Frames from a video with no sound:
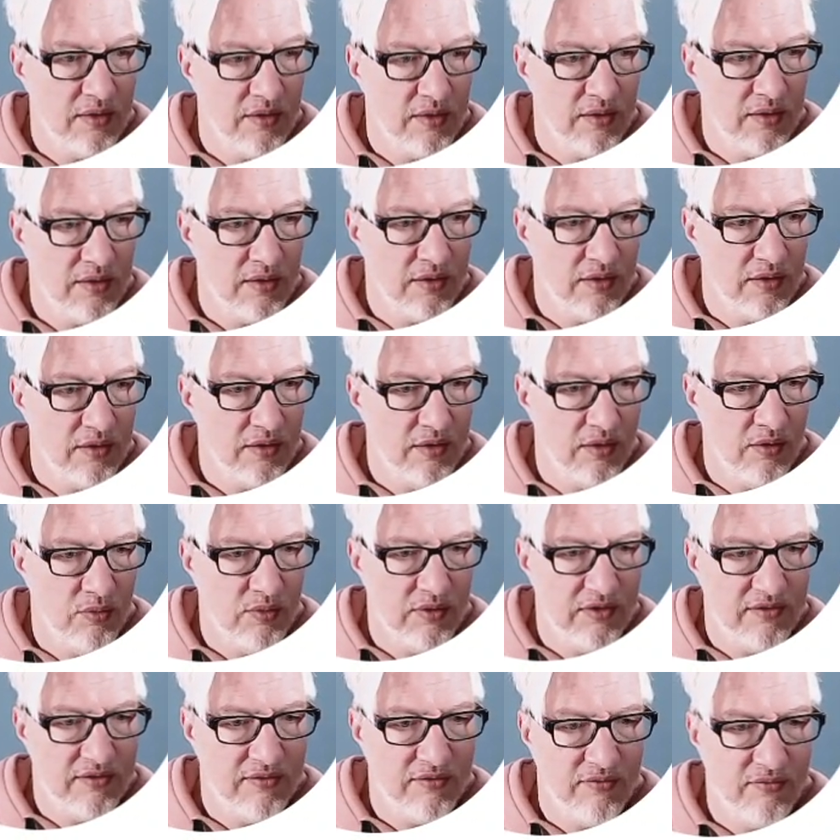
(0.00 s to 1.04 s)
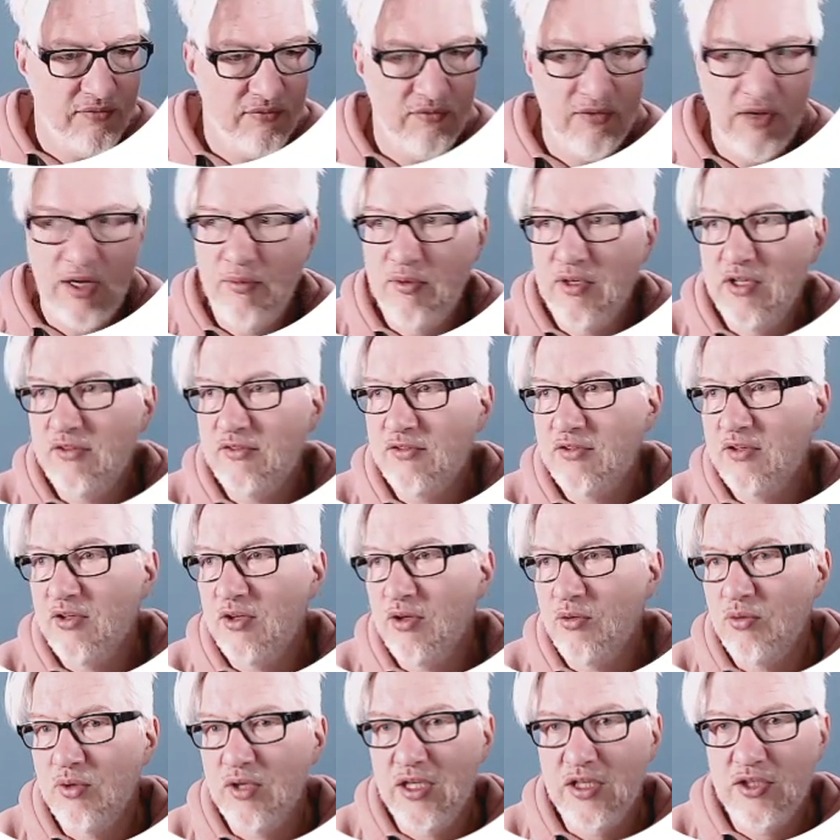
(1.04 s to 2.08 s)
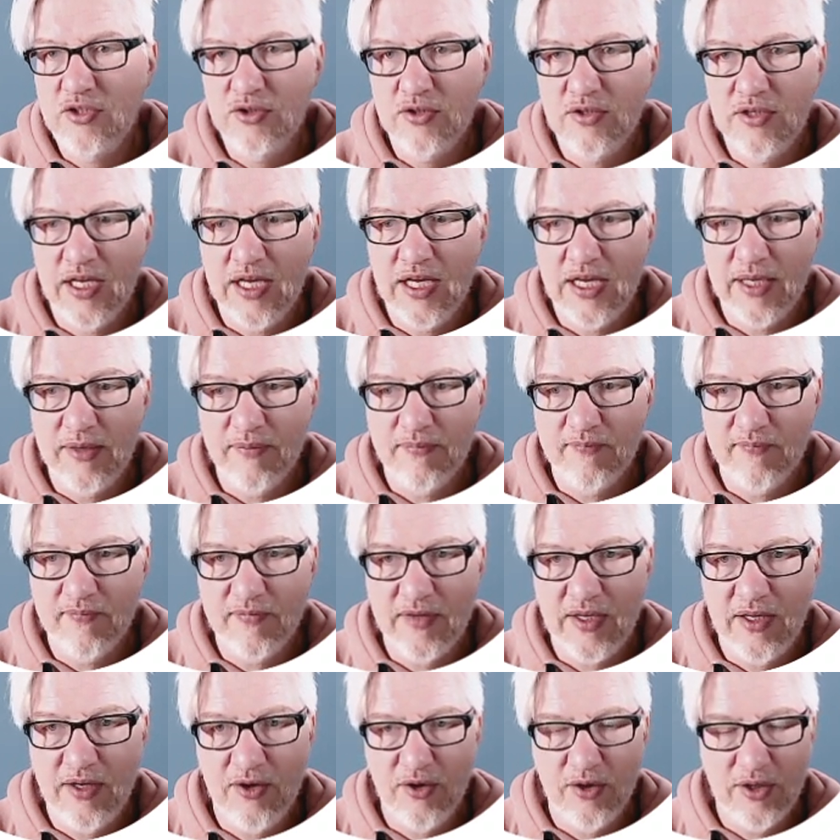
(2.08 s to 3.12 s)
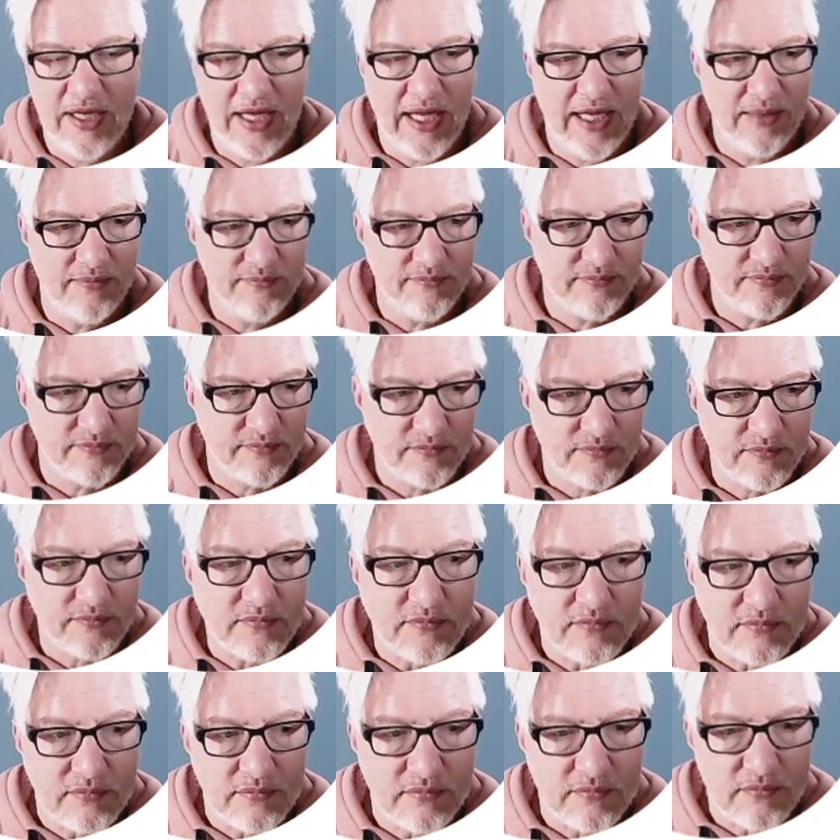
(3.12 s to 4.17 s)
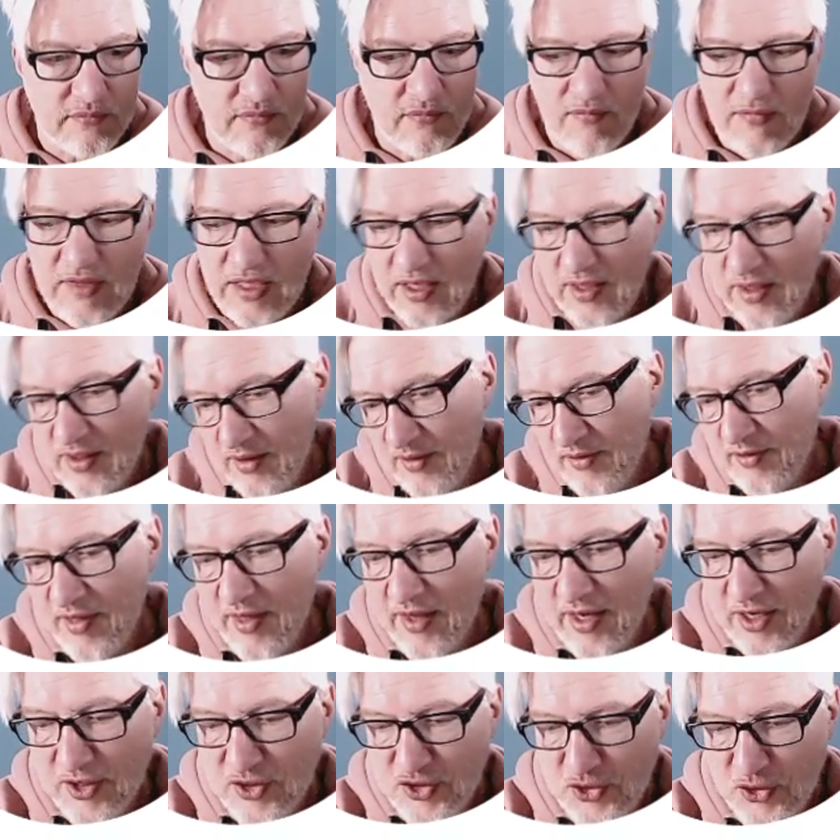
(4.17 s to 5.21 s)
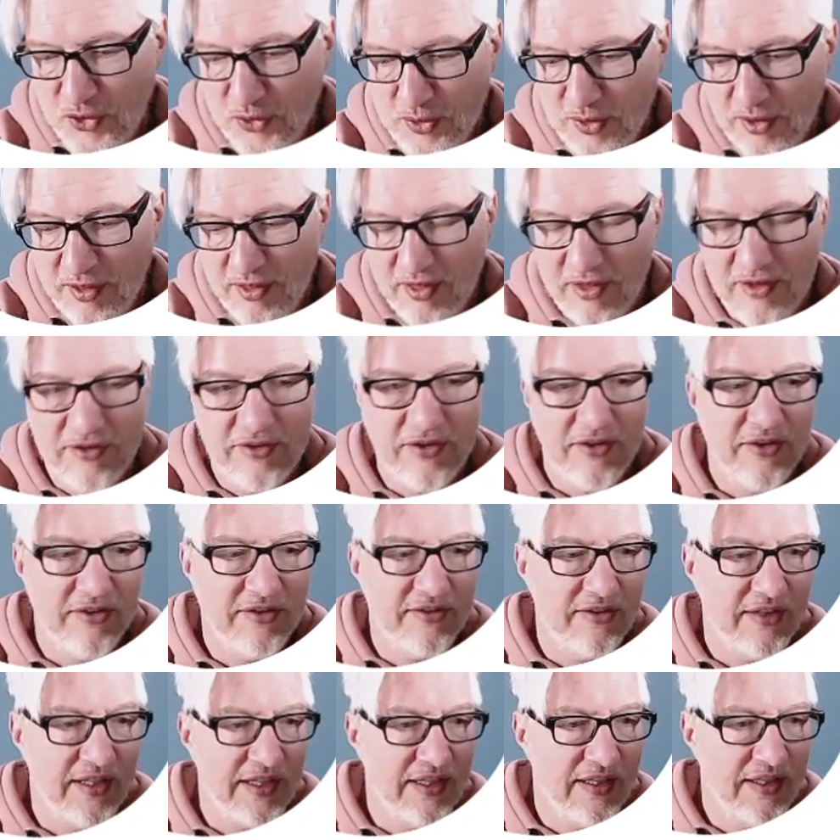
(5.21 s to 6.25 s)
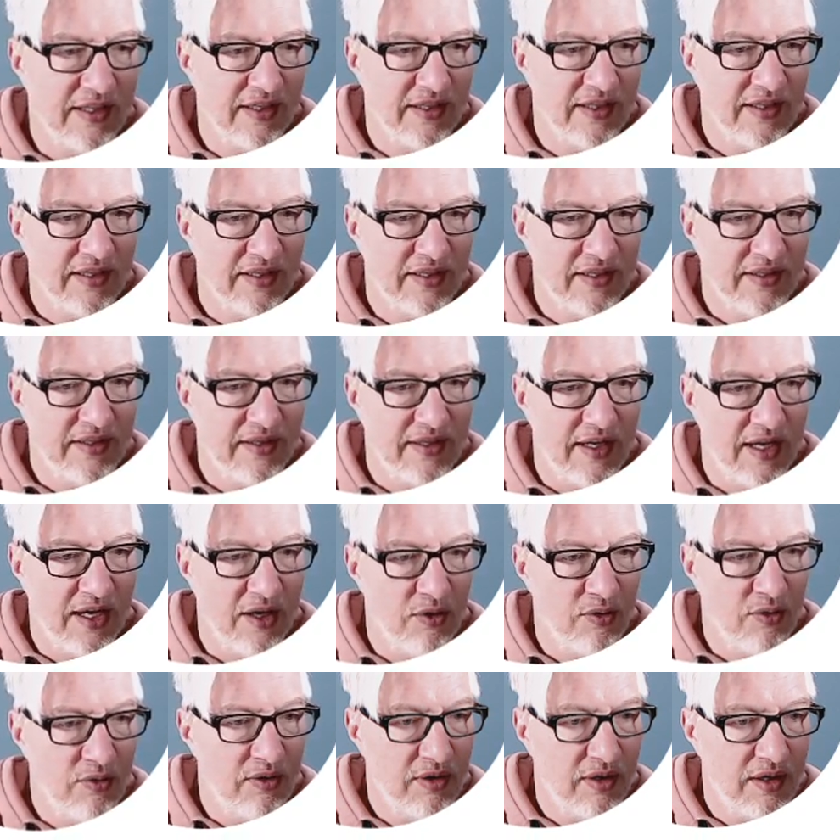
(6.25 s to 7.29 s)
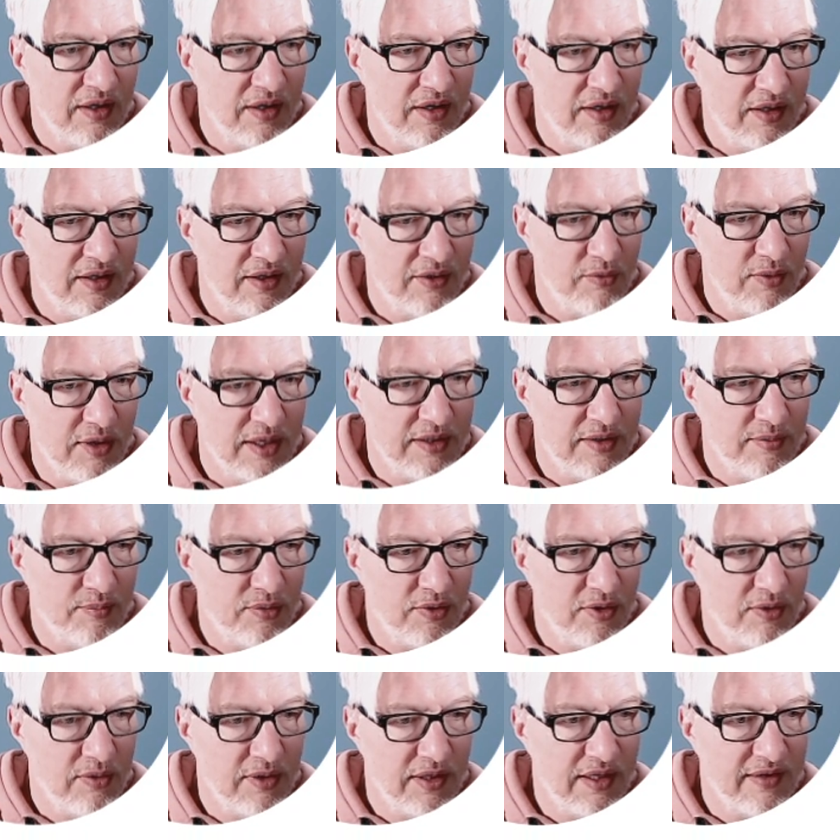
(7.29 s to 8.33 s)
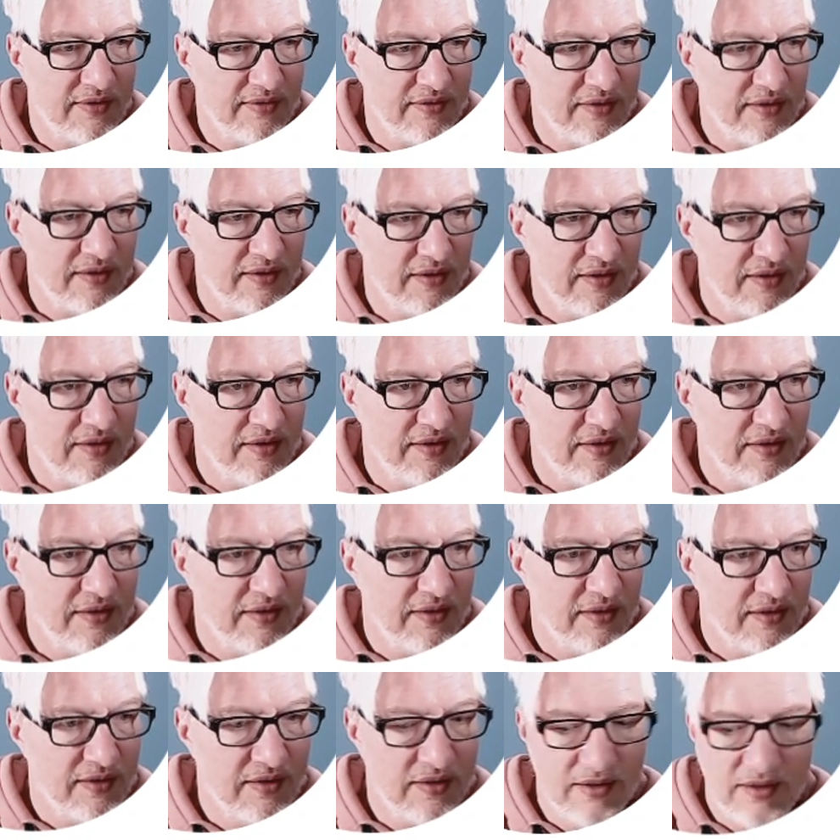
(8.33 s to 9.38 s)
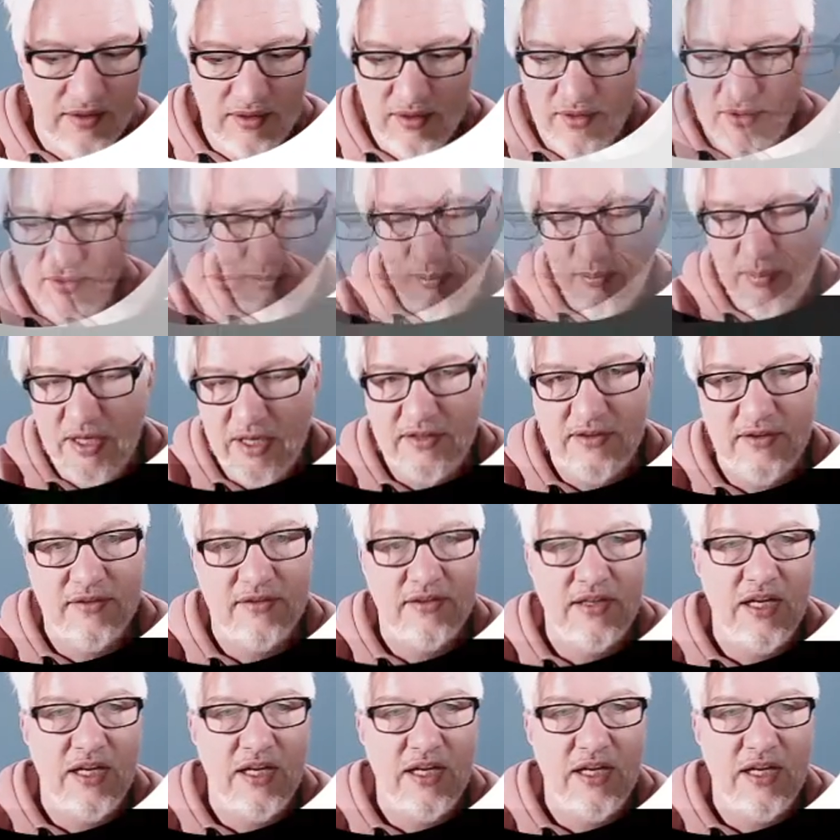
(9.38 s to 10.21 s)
Oh, it's very slowly today. Okay. And then I show you the third thing now. Uh, create in progress. Matt is coming.